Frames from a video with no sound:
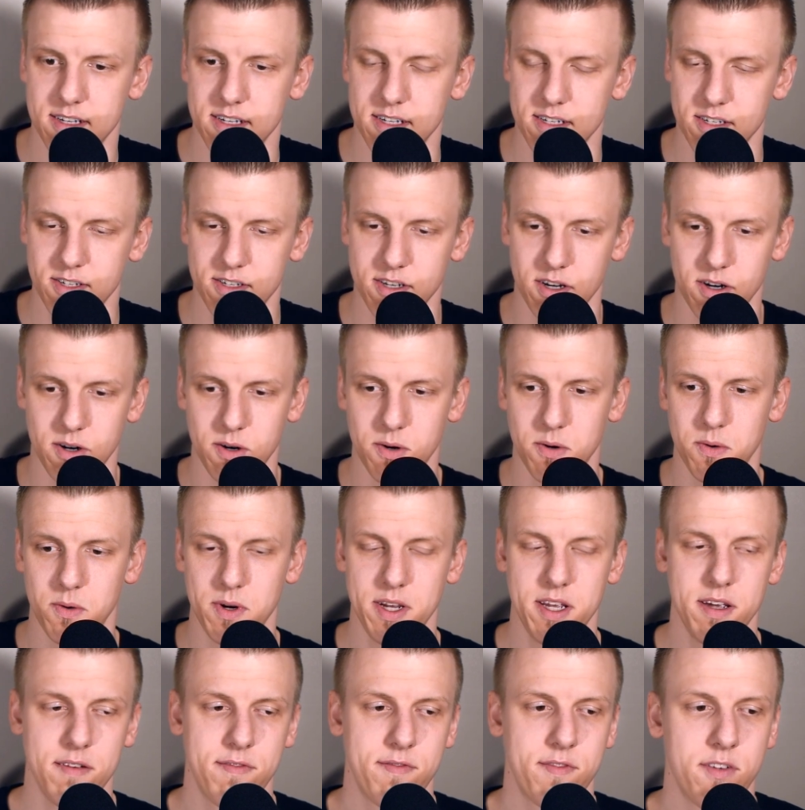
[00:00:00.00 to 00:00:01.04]
so
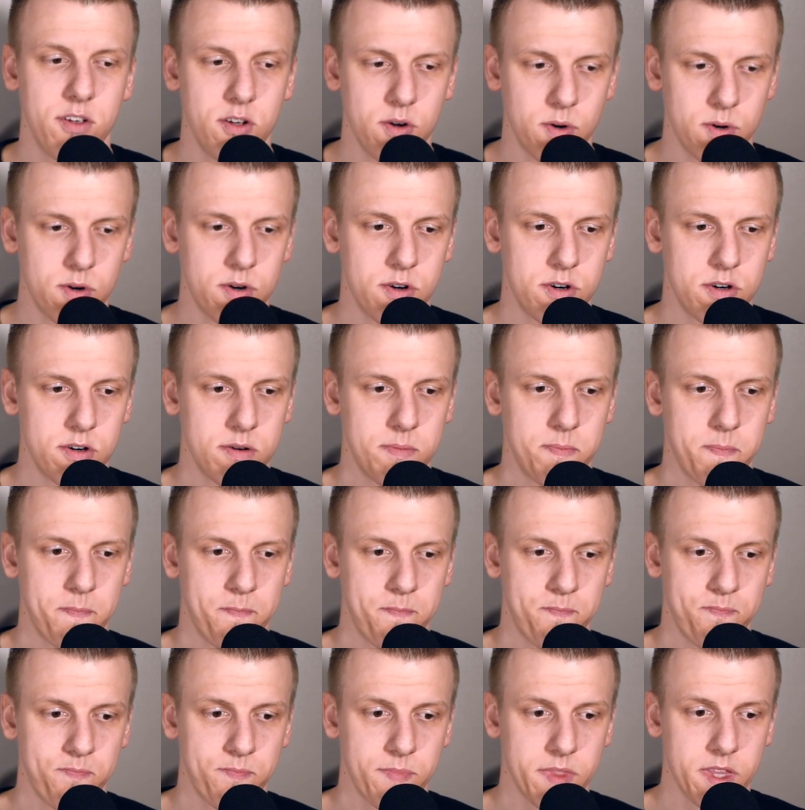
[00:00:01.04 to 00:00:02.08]
if you're
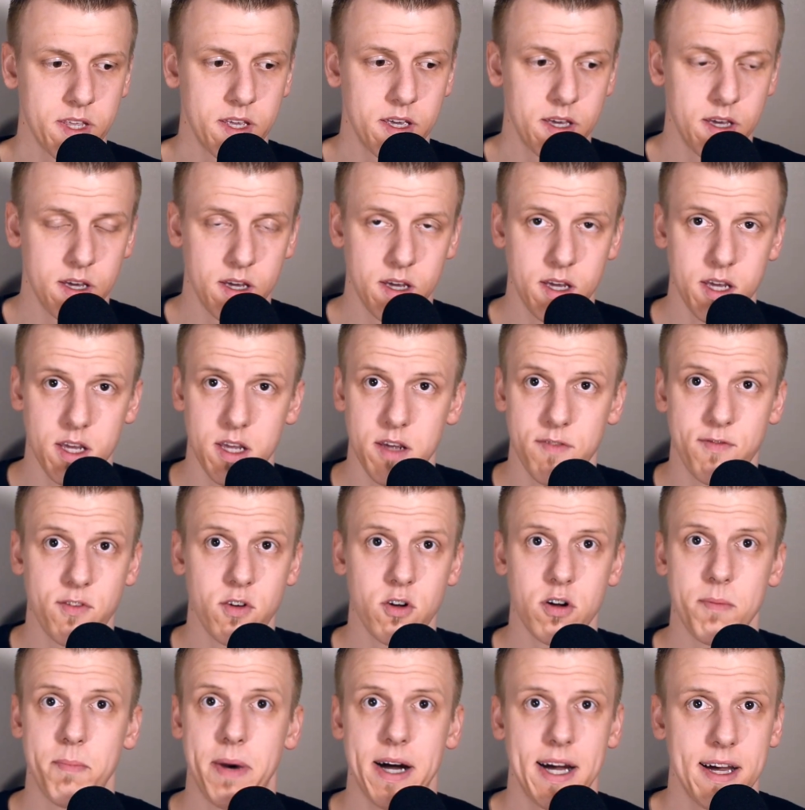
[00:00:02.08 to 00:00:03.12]

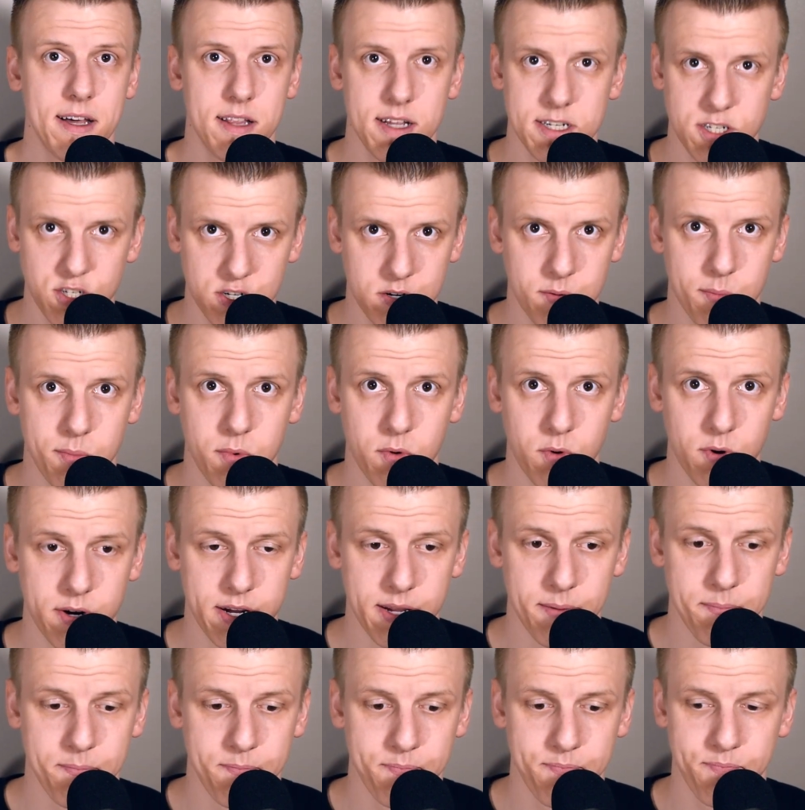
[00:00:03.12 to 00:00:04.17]
a biological boy
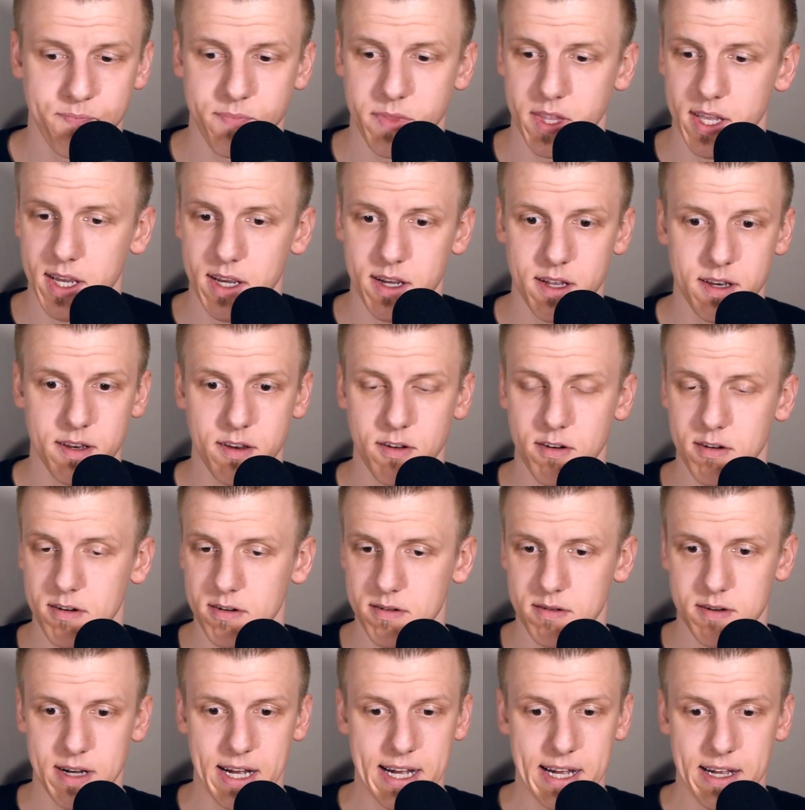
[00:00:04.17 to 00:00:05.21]
and
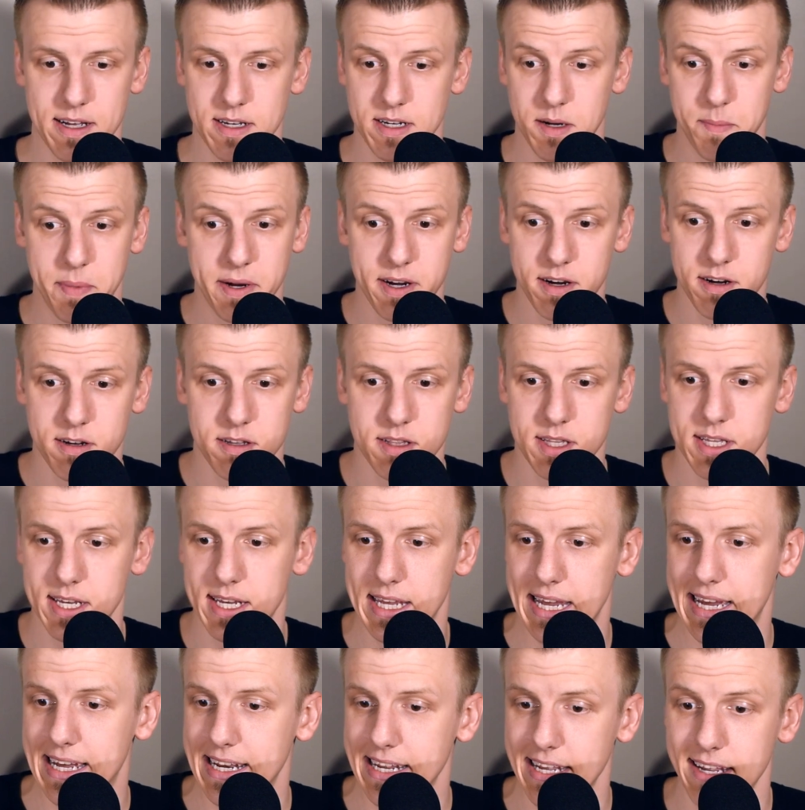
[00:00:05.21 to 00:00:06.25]
you're apparently
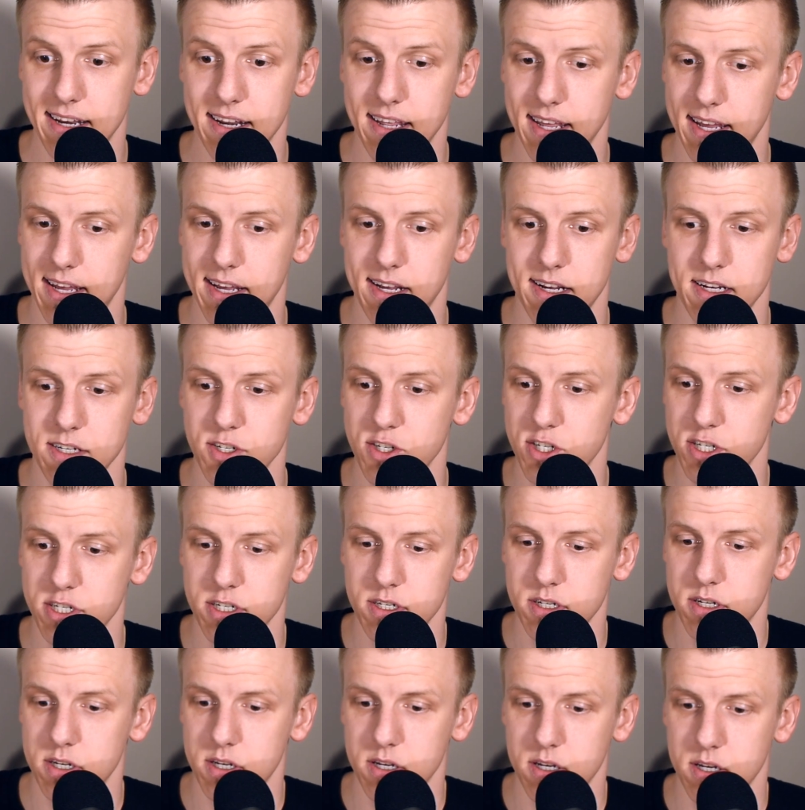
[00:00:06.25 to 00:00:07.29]
at any age,
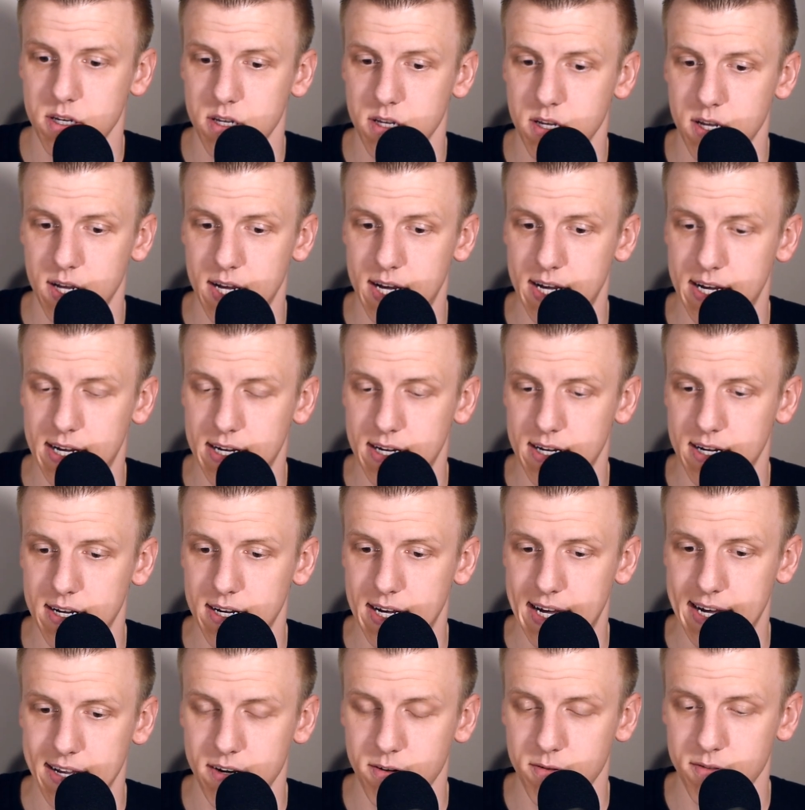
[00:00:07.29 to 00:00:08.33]

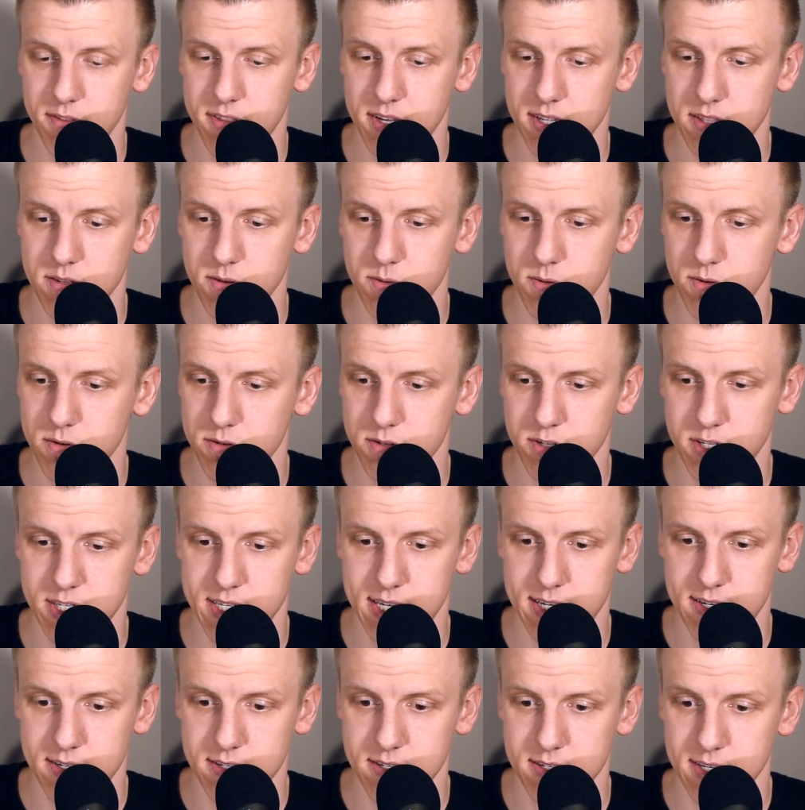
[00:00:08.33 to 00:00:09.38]
I don't think the order
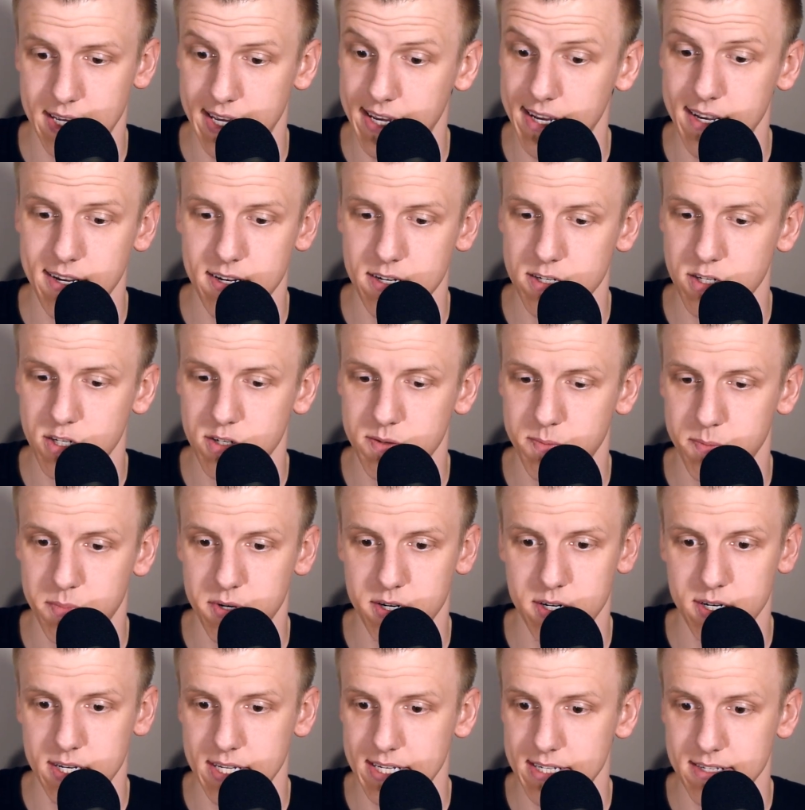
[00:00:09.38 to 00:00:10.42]
says age,
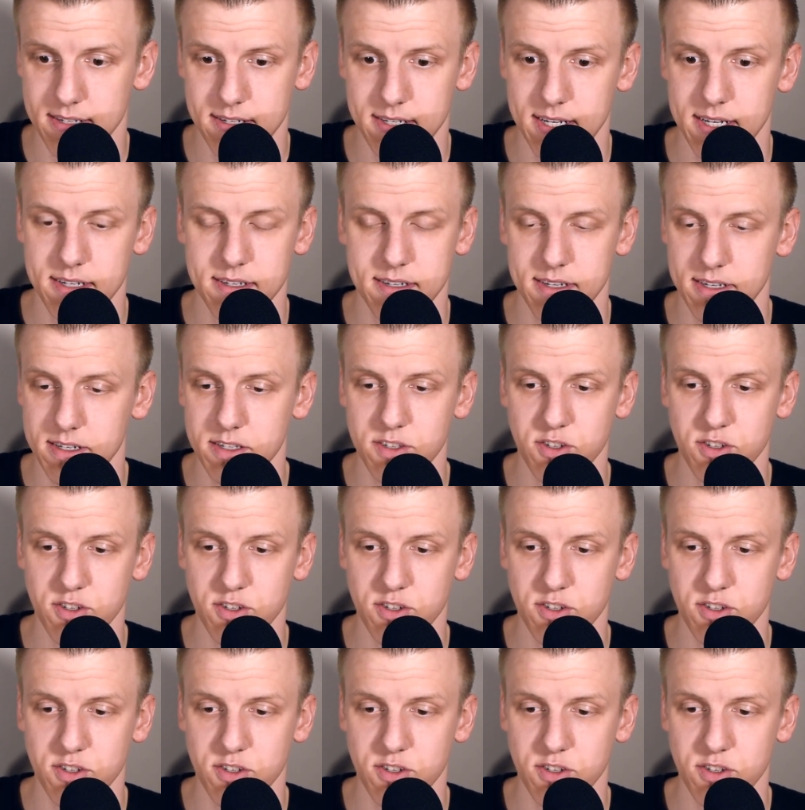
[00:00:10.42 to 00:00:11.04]
but it says in